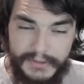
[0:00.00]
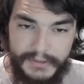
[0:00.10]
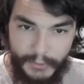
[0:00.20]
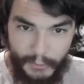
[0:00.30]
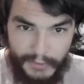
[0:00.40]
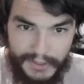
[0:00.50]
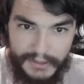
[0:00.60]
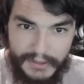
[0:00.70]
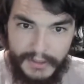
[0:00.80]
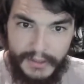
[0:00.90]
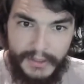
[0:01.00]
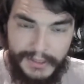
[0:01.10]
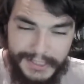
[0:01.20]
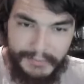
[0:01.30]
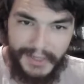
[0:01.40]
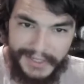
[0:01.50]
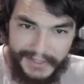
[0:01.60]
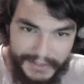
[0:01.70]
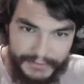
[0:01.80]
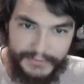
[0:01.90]
Like, what am I
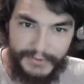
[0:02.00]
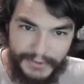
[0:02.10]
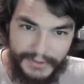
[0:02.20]
here for?